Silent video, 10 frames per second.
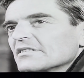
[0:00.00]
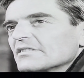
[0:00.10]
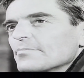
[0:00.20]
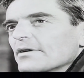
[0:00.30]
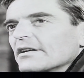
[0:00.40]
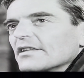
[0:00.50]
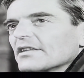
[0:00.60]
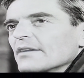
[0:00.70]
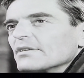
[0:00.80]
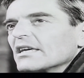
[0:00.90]
She's the
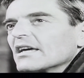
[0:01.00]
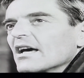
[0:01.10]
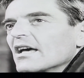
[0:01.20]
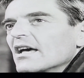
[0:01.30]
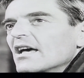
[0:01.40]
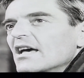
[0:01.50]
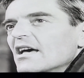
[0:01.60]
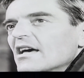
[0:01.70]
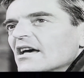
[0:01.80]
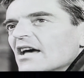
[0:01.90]
image of my daughter.
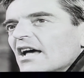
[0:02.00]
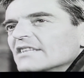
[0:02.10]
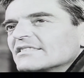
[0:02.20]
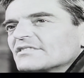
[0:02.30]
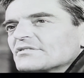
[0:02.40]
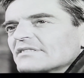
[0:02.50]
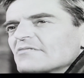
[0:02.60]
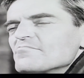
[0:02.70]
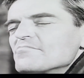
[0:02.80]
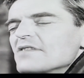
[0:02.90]
Yes, she's
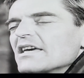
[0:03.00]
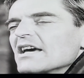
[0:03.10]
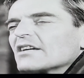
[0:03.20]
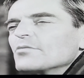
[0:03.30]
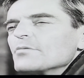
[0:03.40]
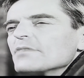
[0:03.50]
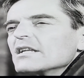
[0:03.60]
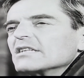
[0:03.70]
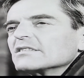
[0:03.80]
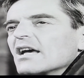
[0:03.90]
just as beautiful as
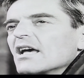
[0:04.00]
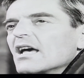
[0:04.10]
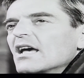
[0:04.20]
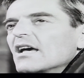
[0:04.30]
Melissa.